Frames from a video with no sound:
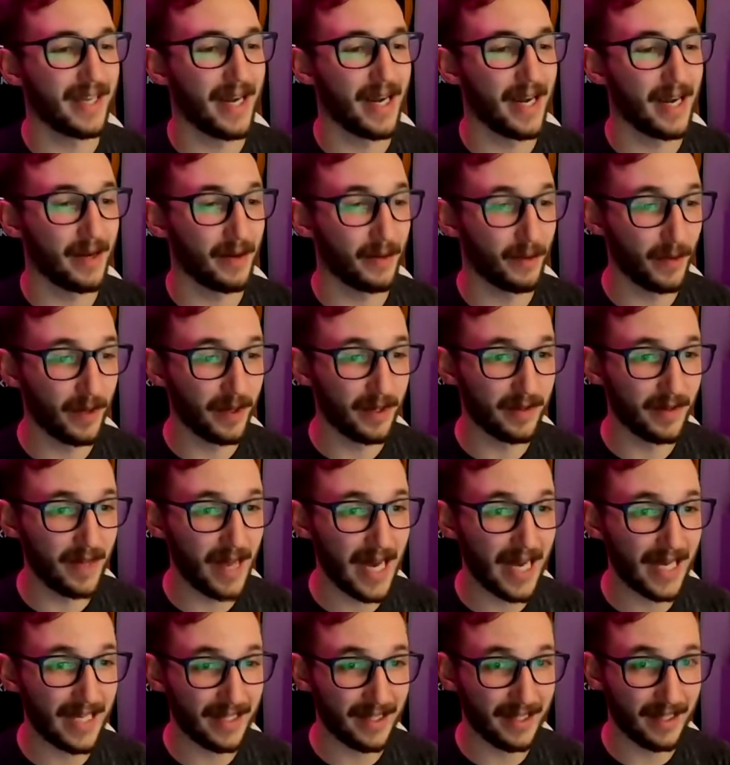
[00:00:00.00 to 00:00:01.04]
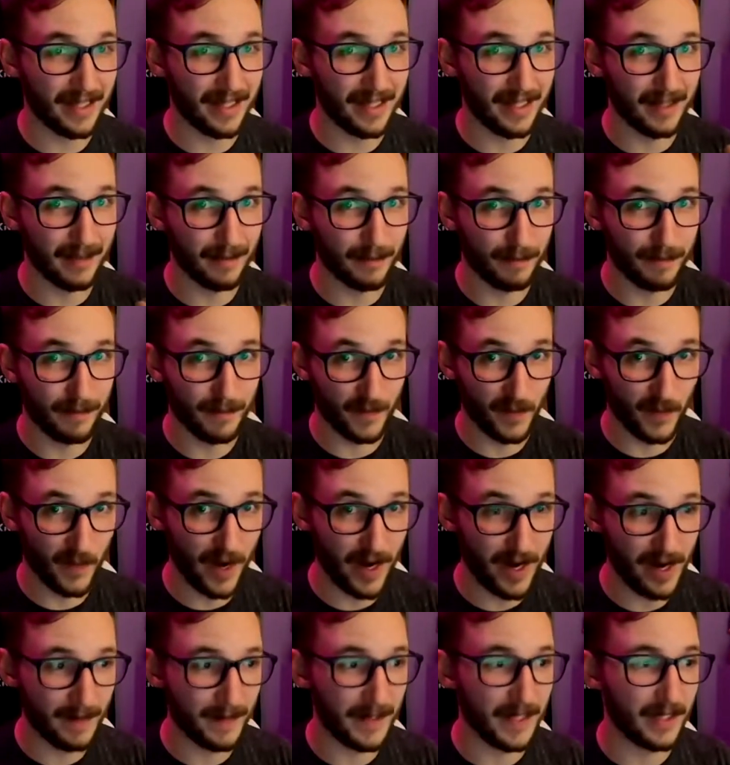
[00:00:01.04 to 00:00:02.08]
And with that, the
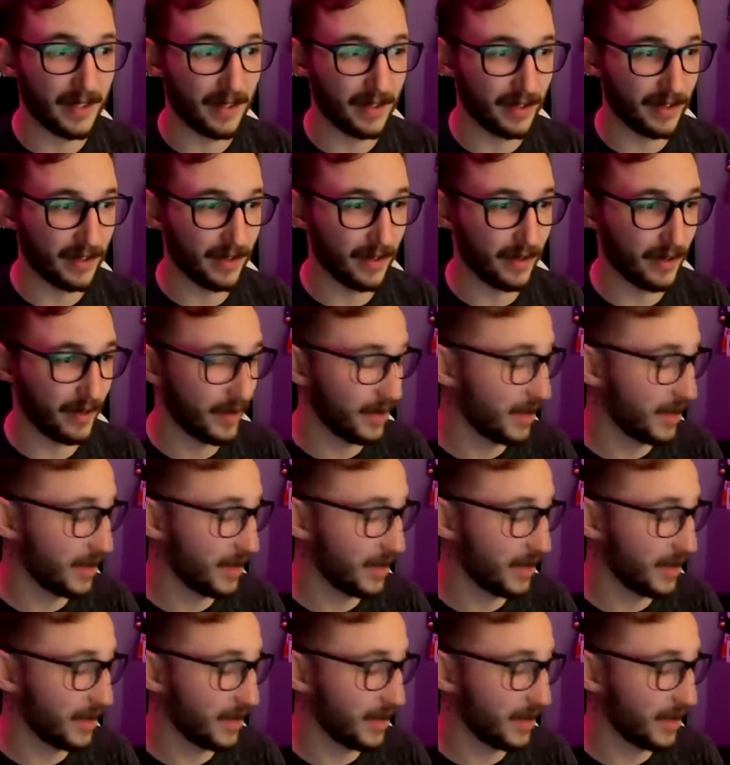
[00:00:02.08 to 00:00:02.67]
RAM is also,